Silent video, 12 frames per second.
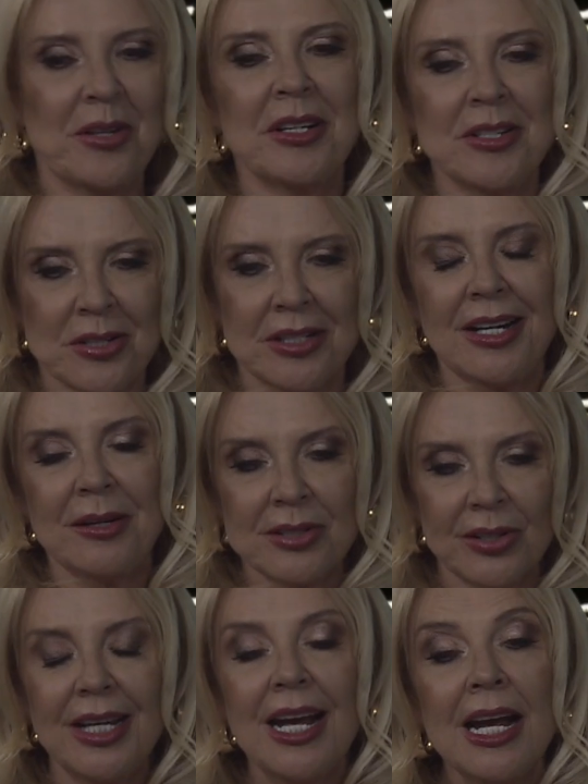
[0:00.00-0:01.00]
stone unturned,
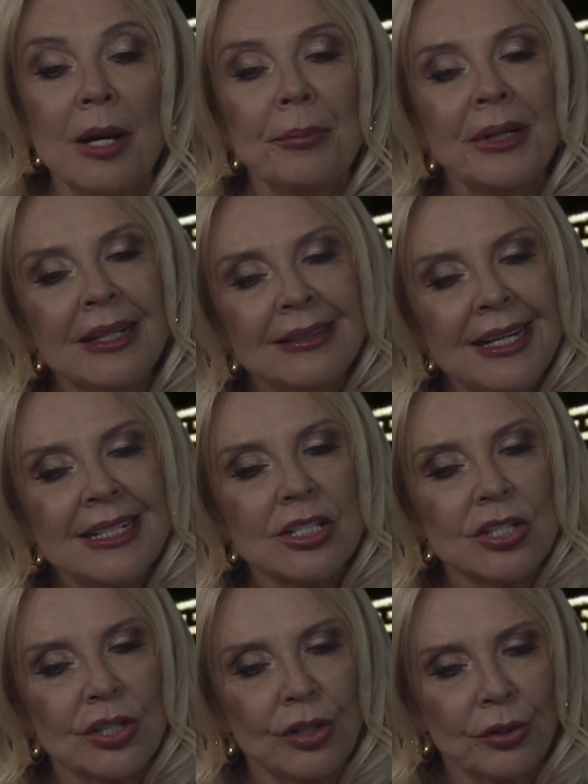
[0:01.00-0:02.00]
absolutely. But I think
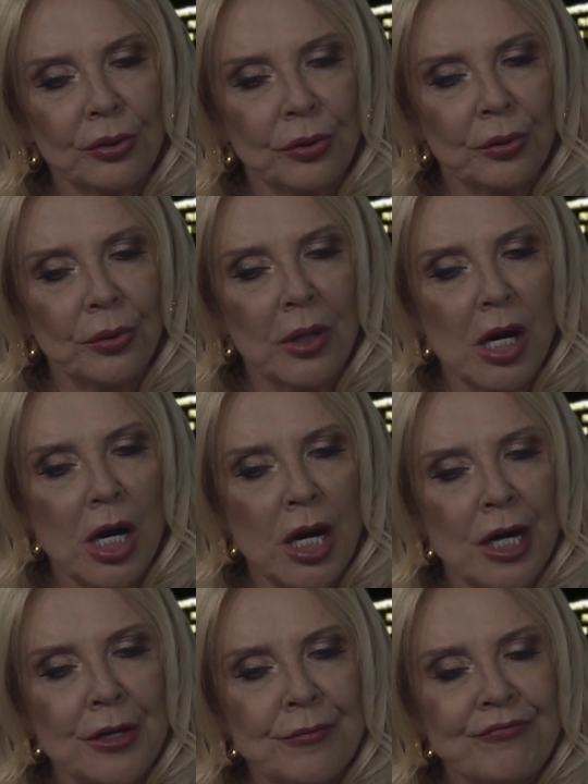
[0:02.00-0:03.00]
too,
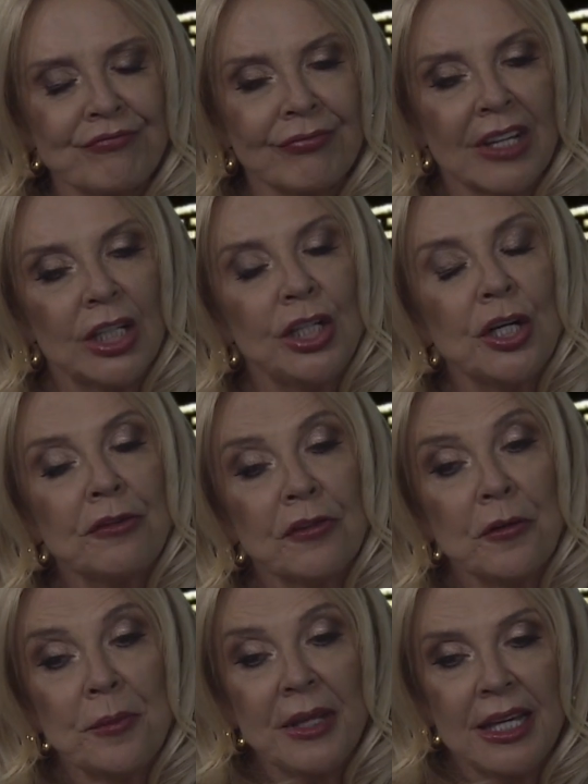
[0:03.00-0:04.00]

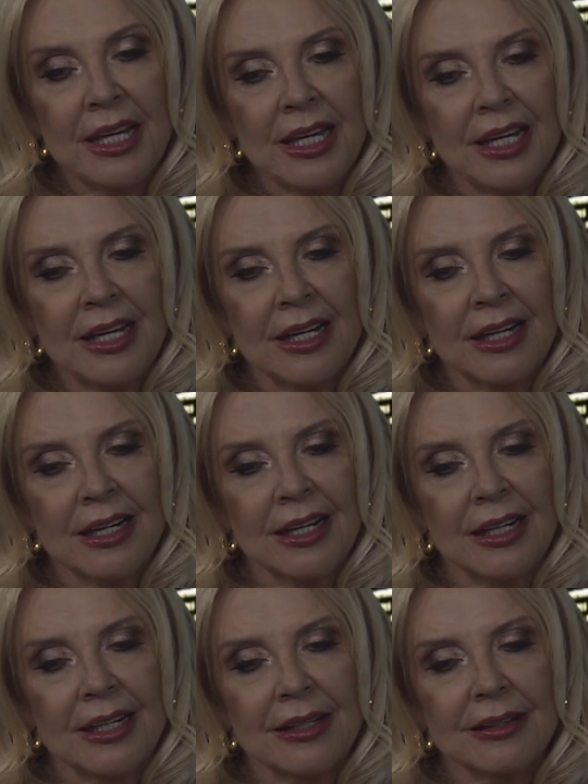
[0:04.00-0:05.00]
for me,
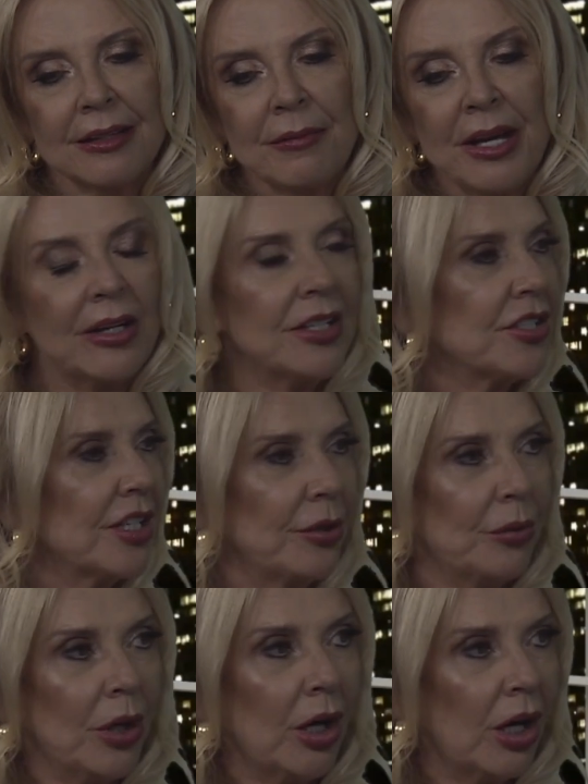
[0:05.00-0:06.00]
the marriage
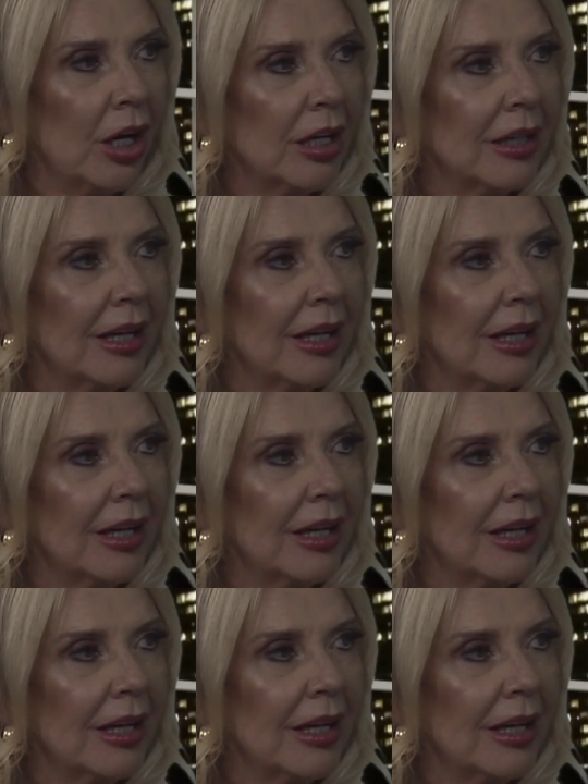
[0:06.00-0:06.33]
didn't work.